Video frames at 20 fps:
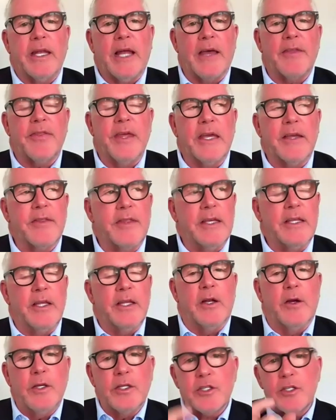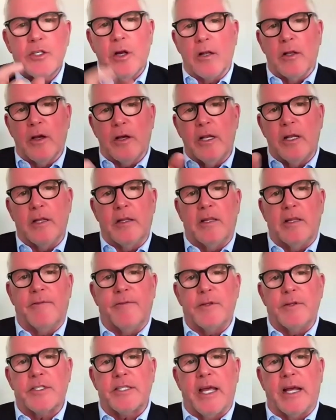I think that you know you start looking at
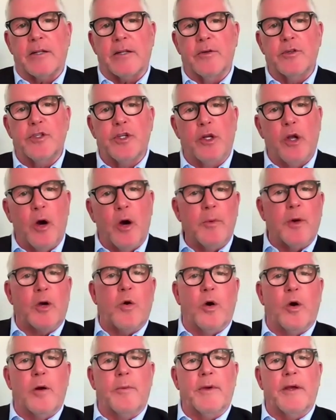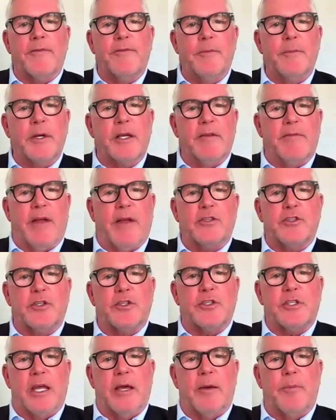different sectors. You know McCormick from a convention
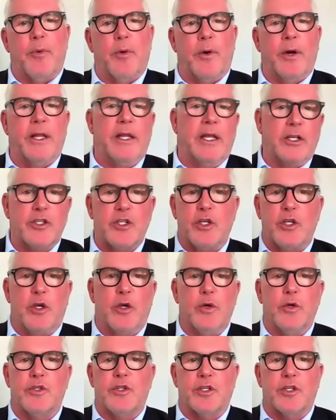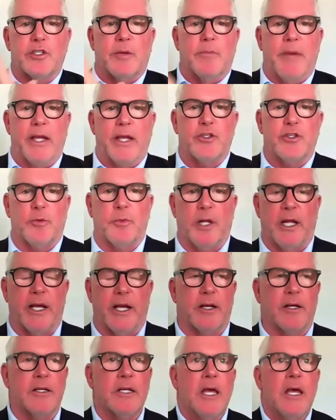standpoint, it's huge. It's a major
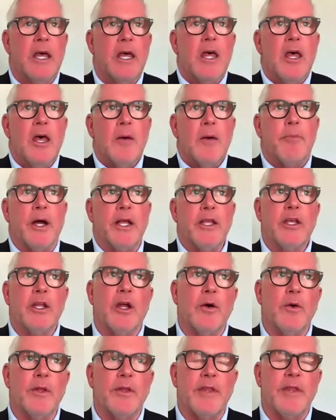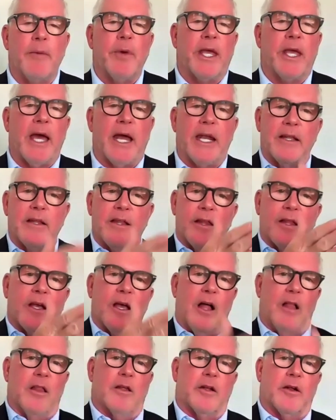player, but you know then we got into the
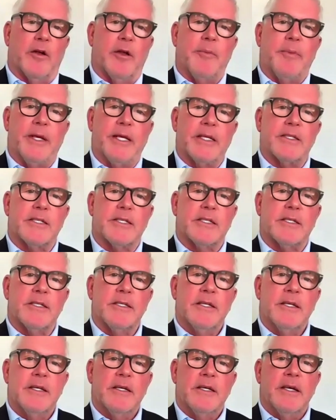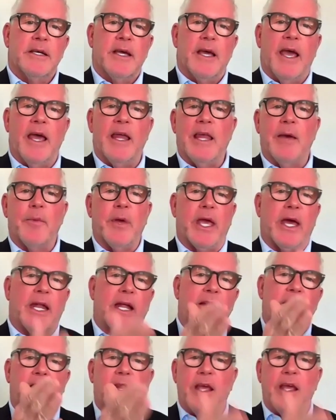culinary piece, and then we got
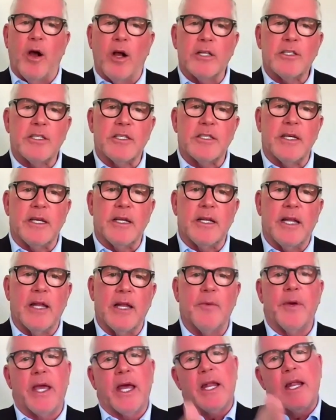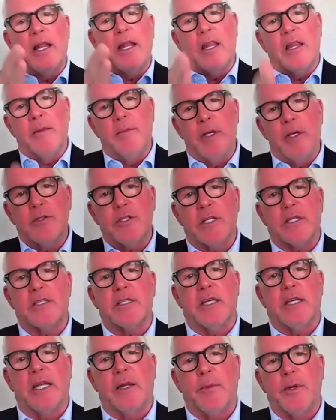into the art scene, and then we got into the music
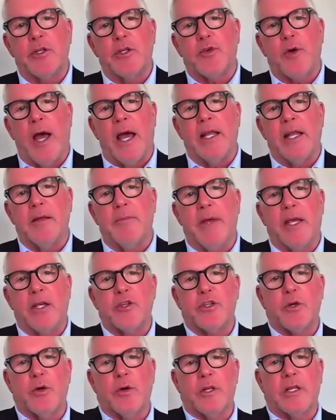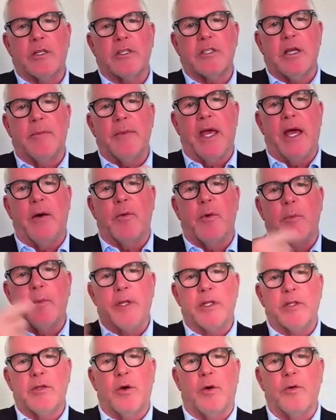scene, and we tried to make sure that somehow when we
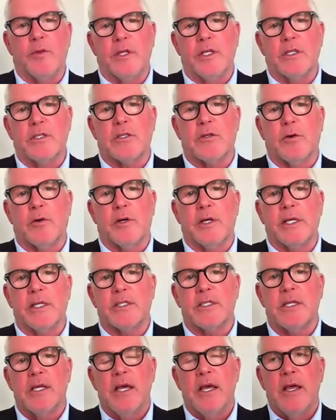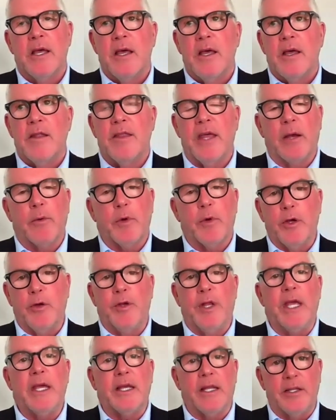told these stories, they were
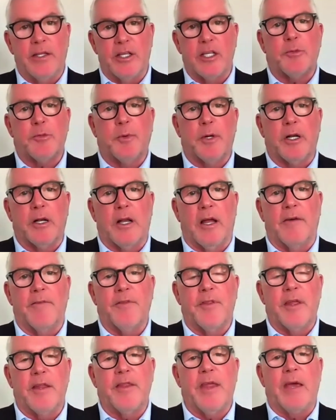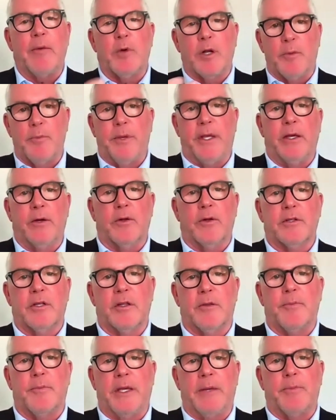unique and disparate enough that they would appeal to
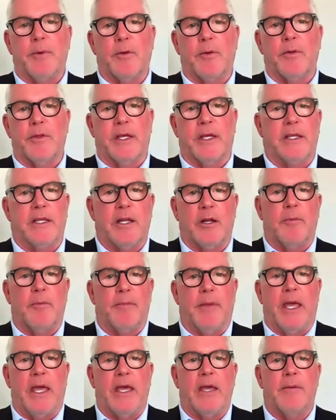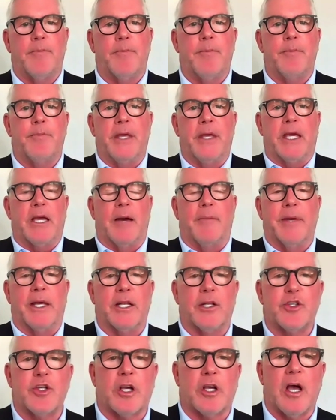the people that you know may be coming
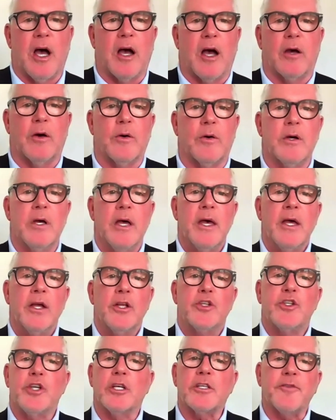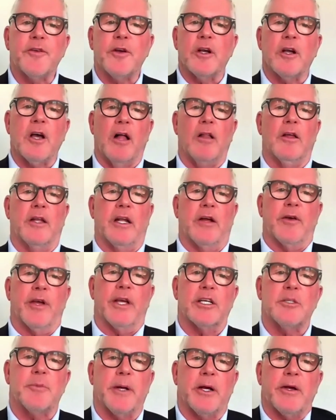into Chicago just for a culinary
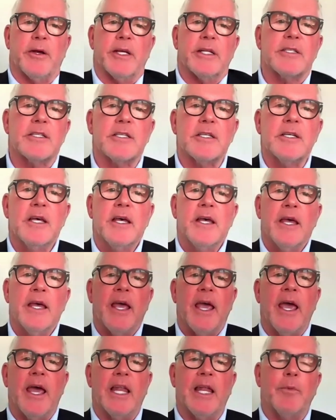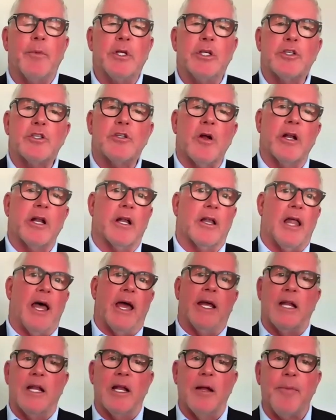experience and then when you started
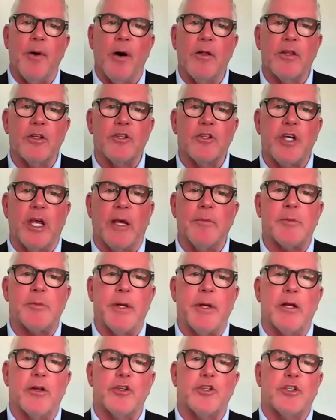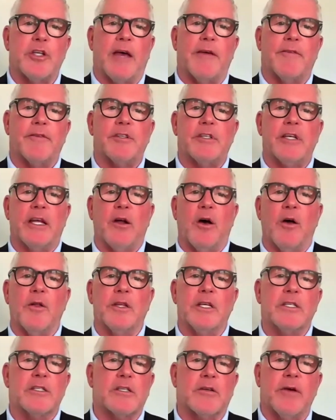lining up all the James Beard chefs and all
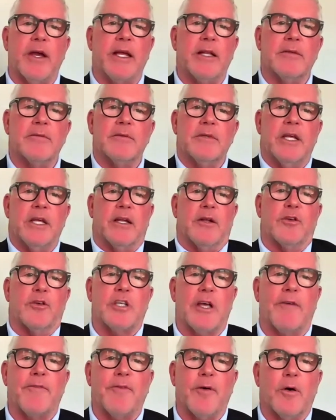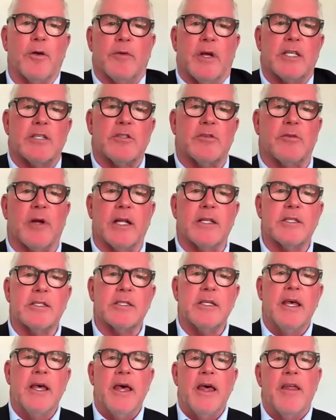these great, you know, chef-owned
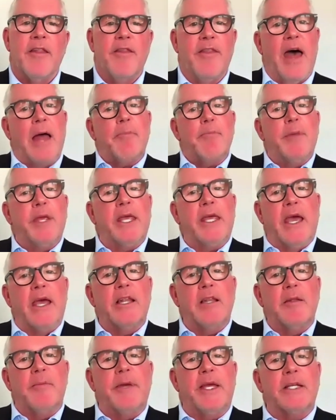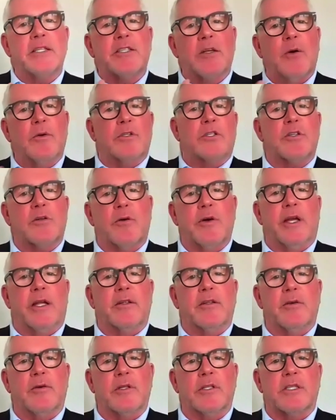restaurants, that began to be its own story
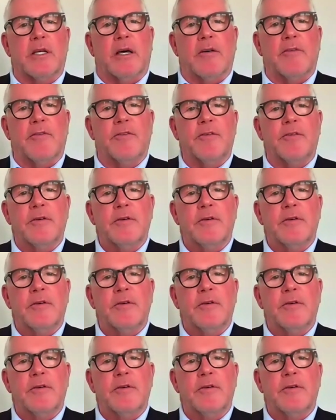until itself.